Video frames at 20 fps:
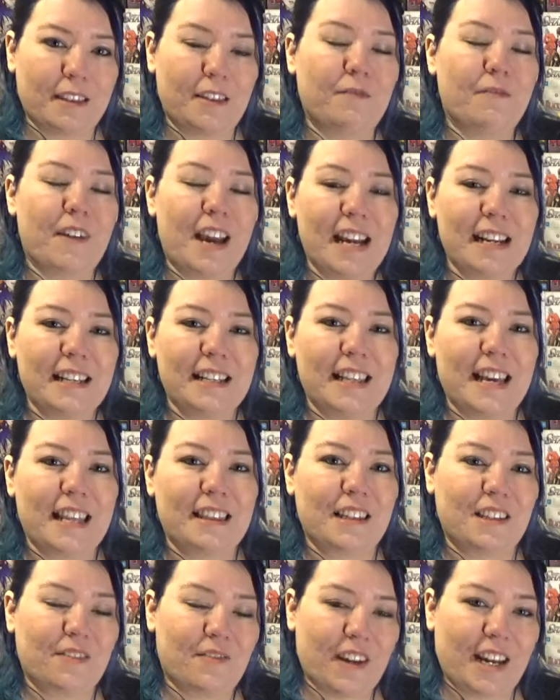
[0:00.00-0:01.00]
The fact that
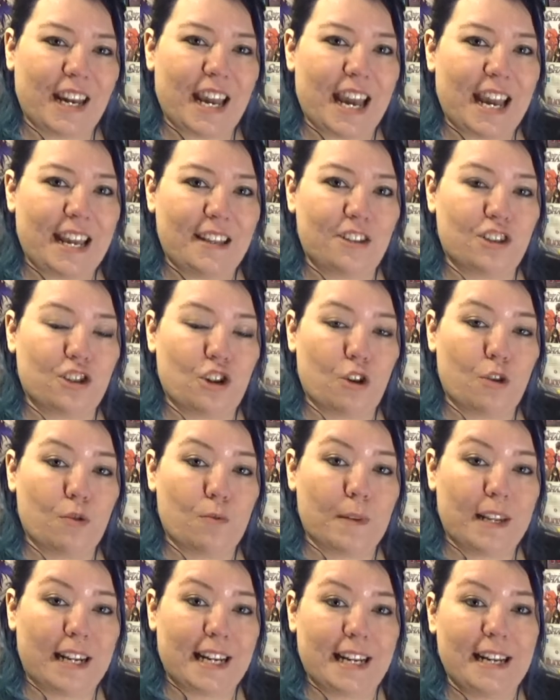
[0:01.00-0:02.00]
this figure has so
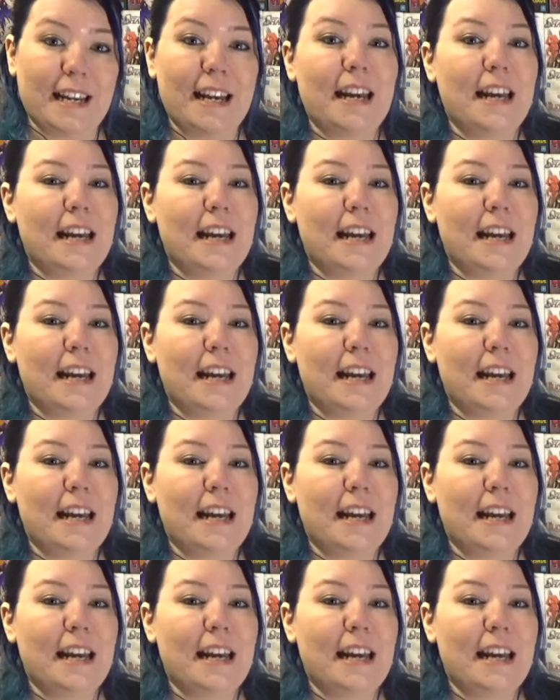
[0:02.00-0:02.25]
many